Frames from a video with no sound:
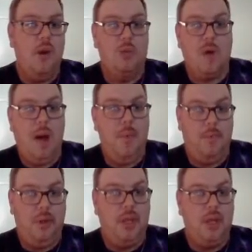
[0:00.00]
He's
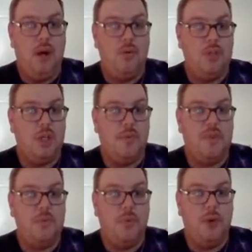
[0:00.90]
probably in the ocean at
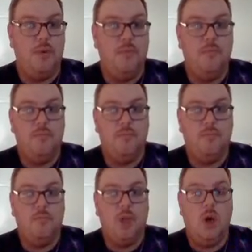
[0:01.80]
this point.
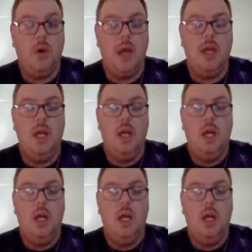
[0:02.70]
Okay.